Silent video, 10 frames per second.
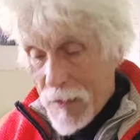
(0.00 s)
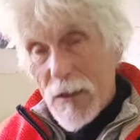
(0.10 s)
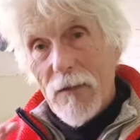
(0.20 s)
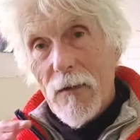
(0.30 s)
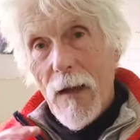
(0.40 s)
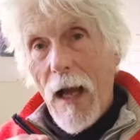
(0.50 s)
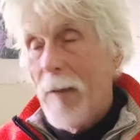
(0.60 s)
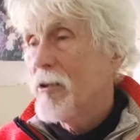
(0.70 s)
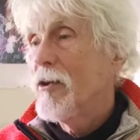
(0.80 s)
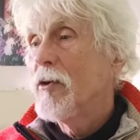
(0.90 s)
So it's
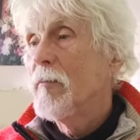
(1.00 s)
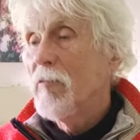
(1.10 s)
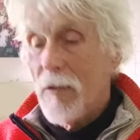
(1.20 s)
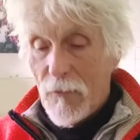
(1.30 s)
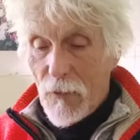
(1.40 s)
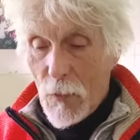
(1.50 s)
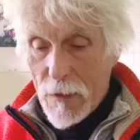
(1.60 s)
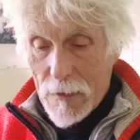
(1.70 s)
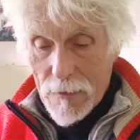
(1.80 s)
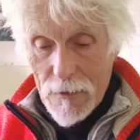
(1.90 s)
absolutely brilliant for
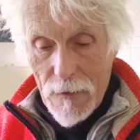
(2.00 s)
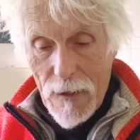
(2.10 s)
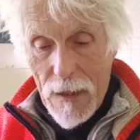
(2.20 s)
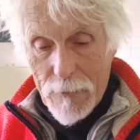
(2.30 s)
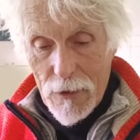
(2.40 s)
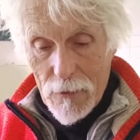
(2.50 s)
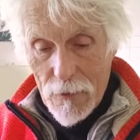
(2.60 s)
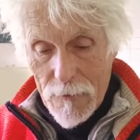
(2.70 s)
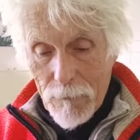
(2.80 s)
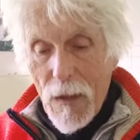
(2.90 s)
weddings,
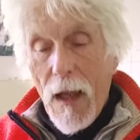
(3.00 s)
absolutely.